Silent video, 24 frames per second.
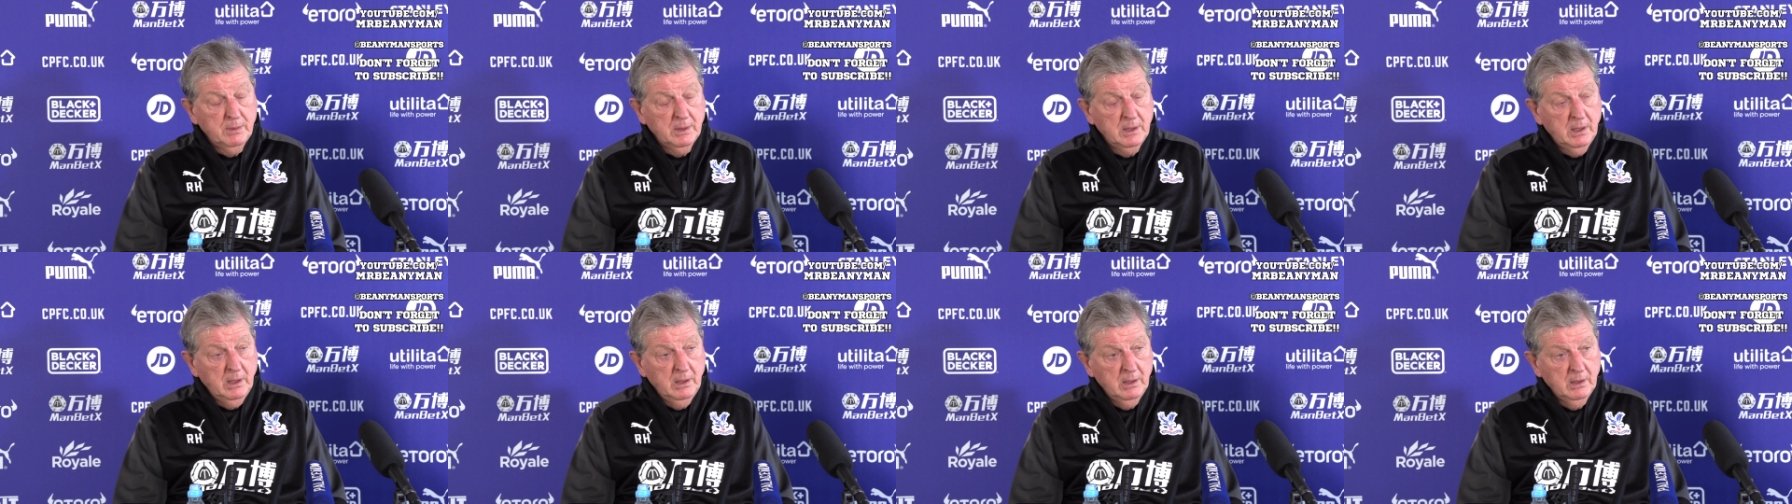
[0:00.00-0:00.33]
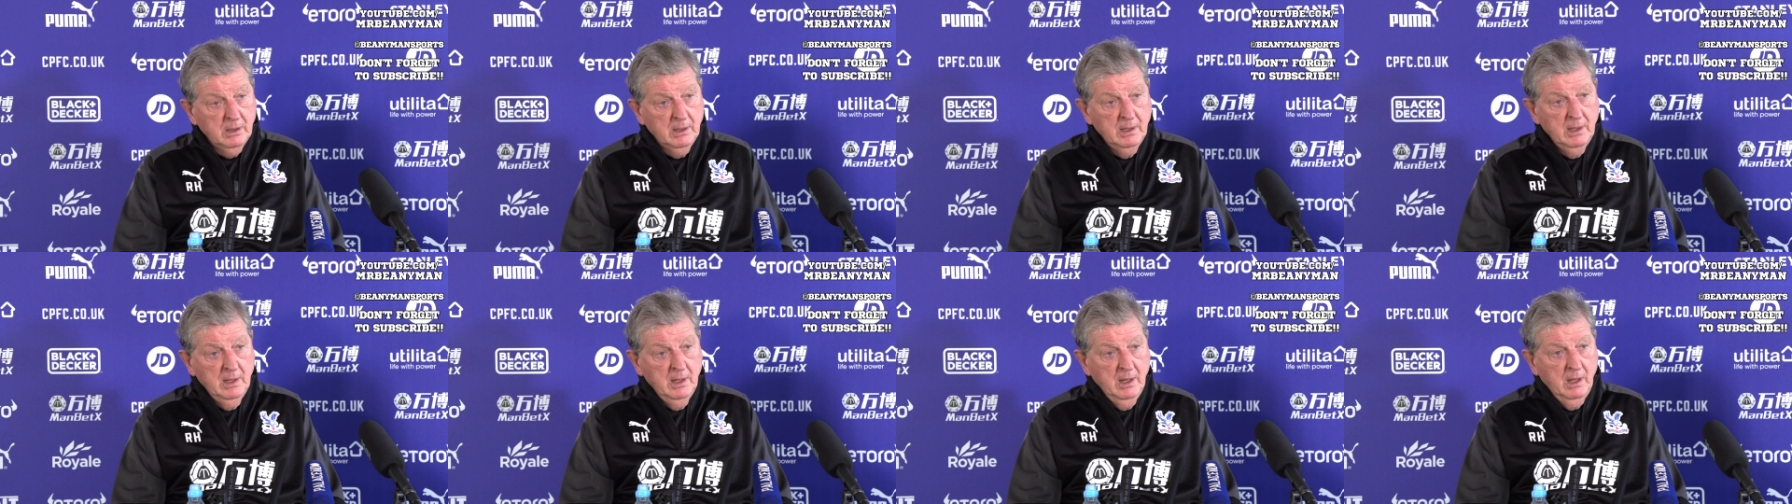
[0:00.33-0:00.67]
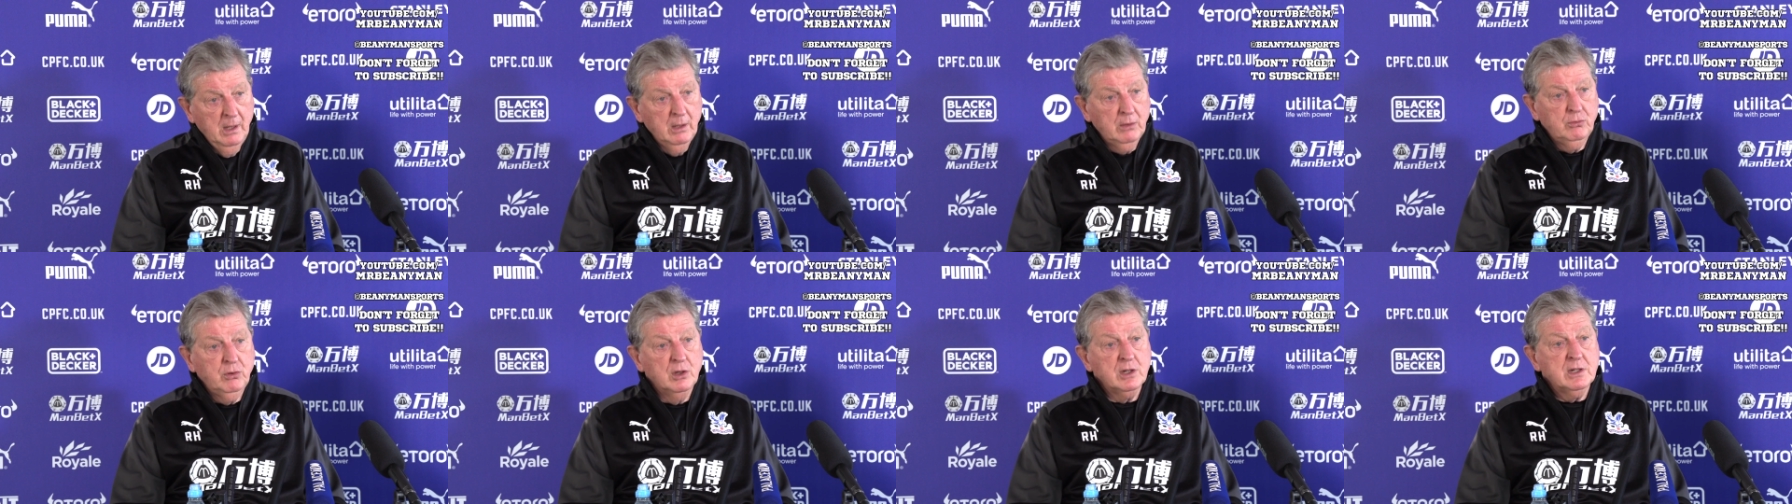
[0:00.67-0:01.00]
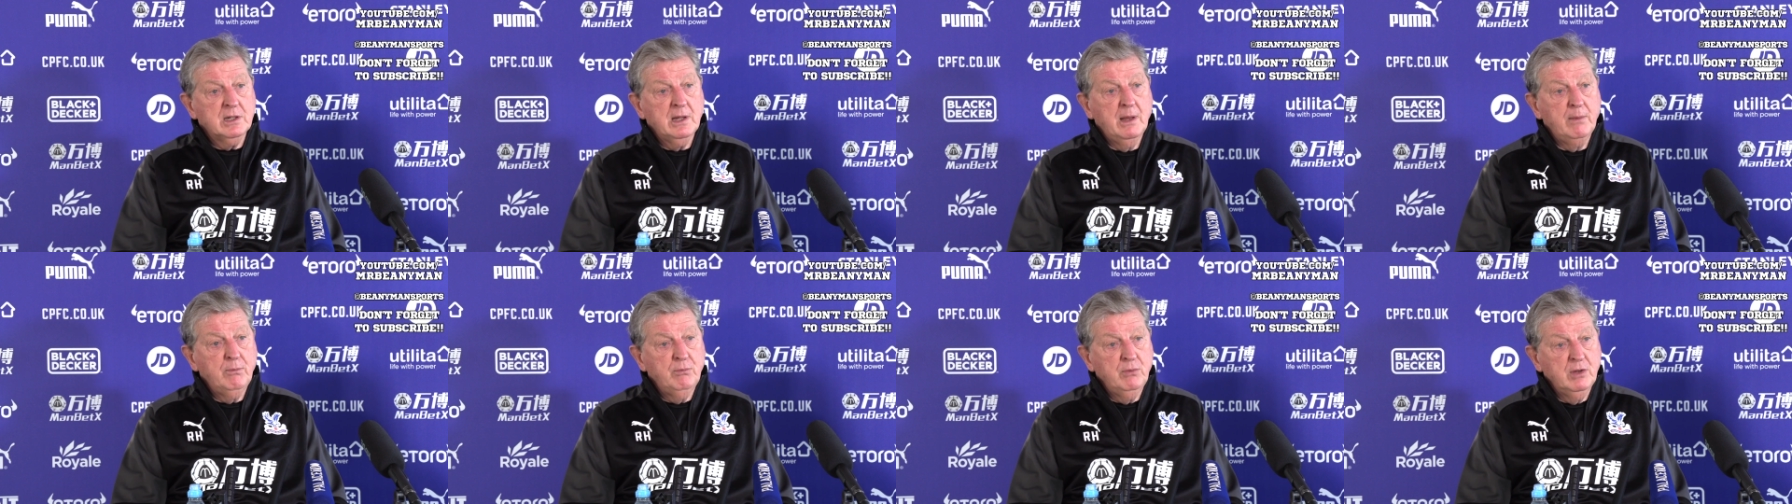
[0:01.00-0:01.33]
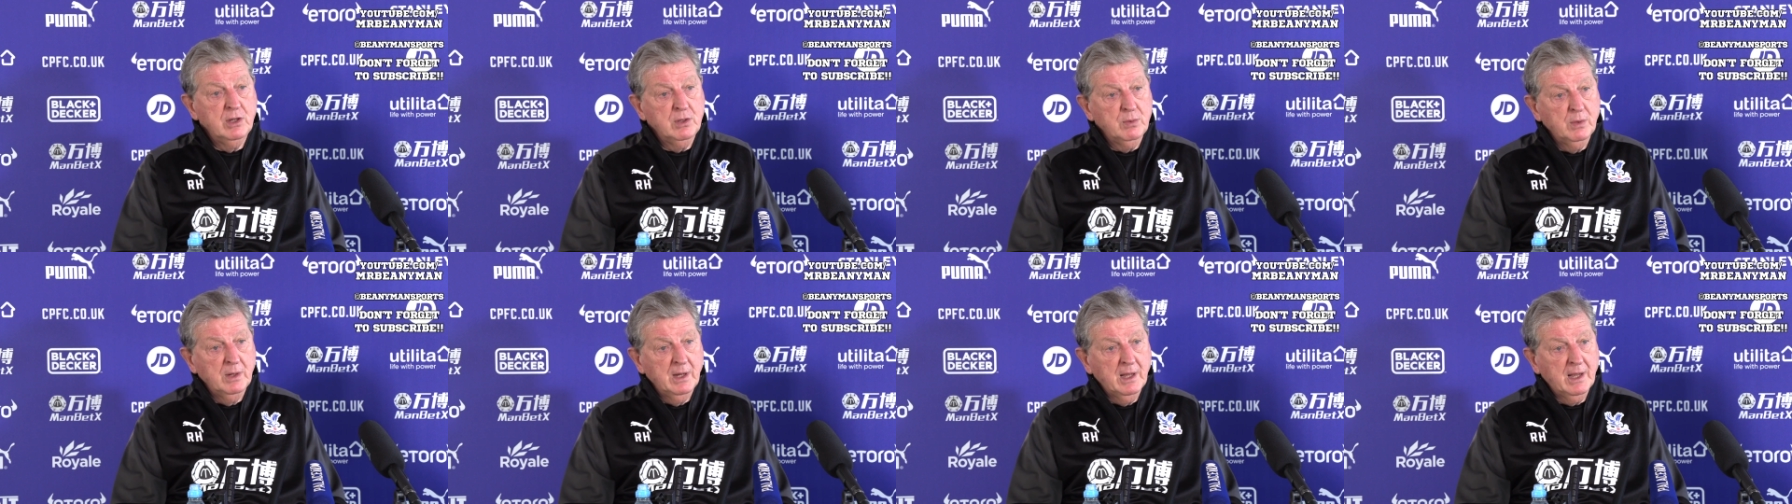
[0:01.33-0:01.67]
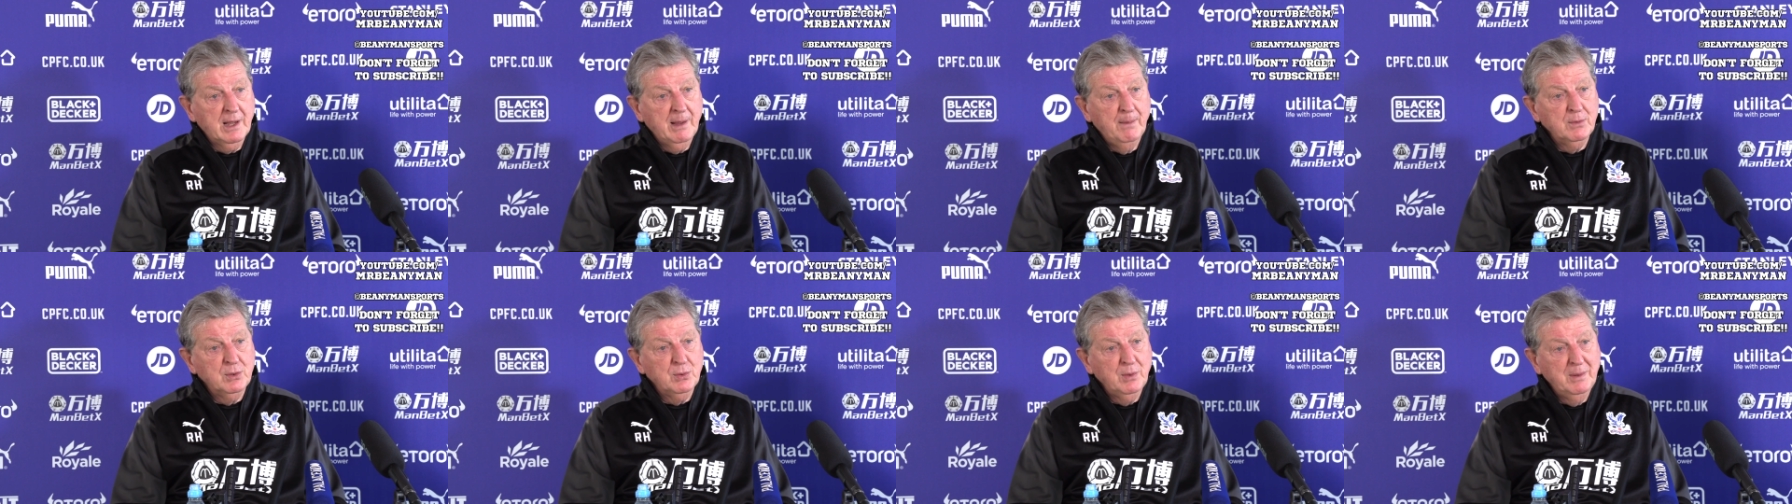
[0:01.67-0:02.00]
But I'll, I'll cross that bridge when I
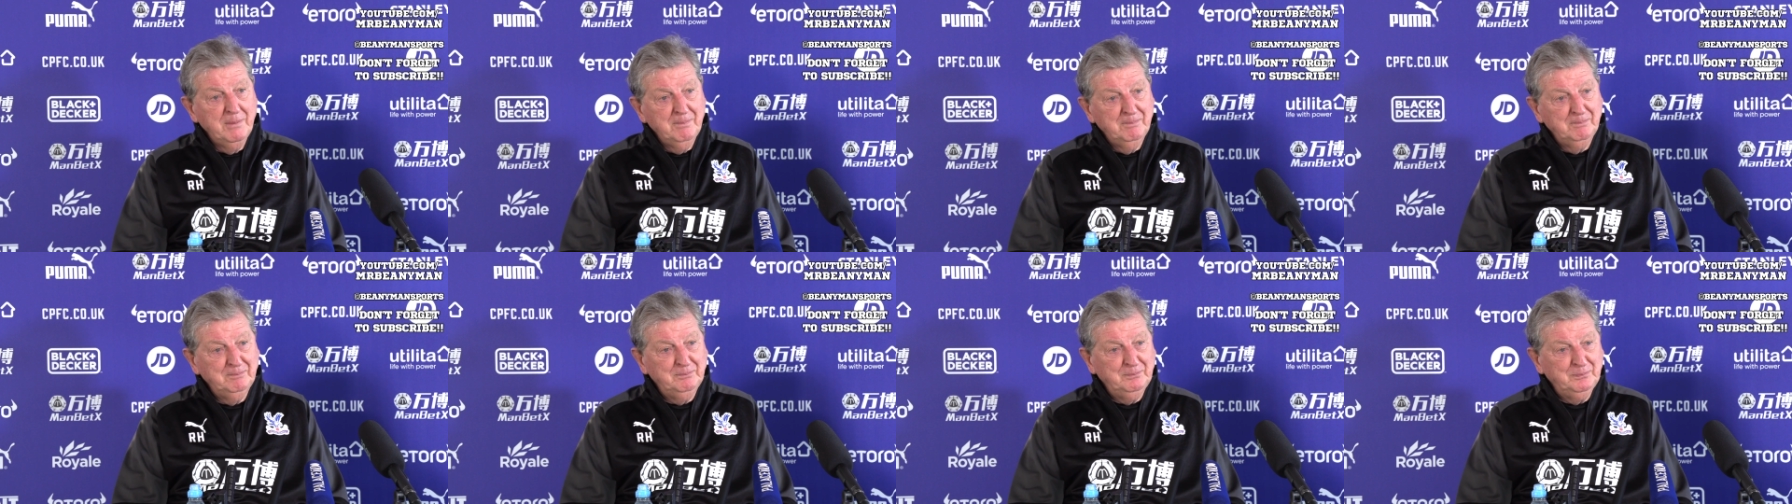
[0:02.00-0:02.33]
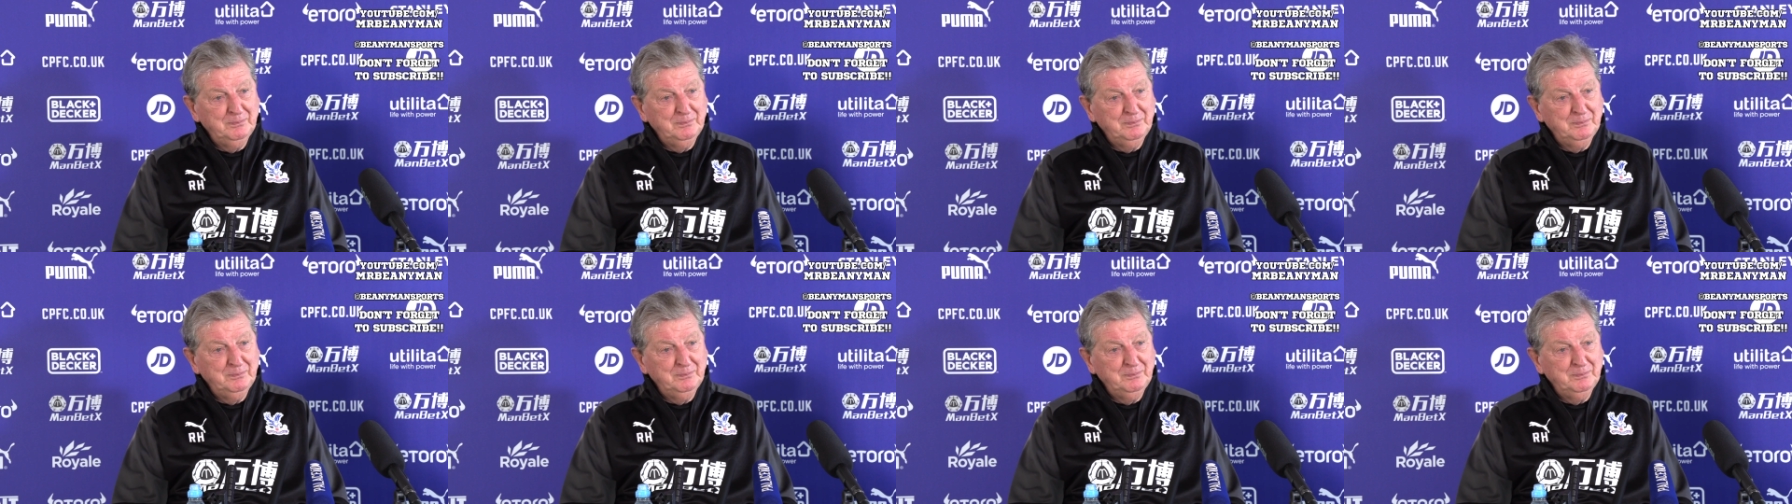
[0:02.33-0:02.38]
come to it.